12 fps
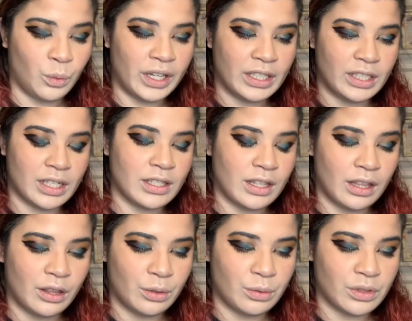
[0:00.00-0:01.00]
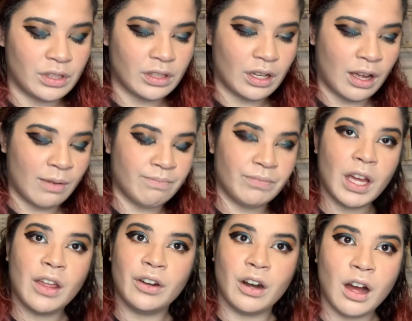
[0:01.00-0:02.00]
What it does that those
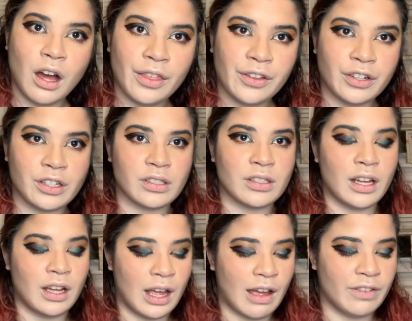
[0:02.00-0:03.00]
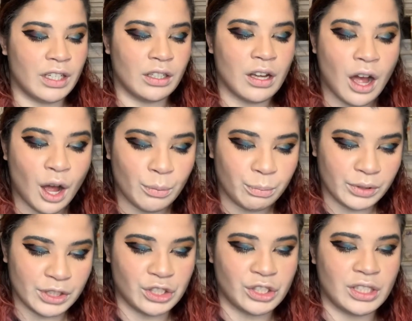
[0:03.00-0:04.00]
other authors haven't
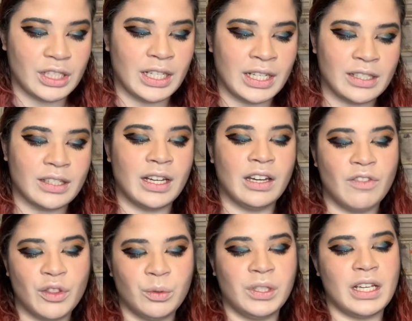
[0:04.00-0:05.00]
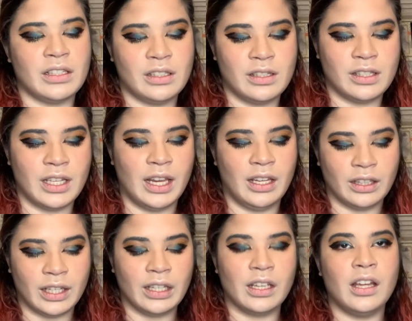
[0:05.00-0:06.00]
accomplished is that even though, yes, it's saying
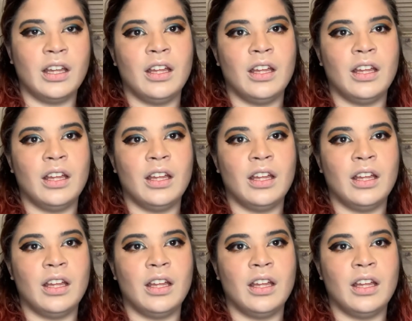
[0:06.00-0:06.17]
like,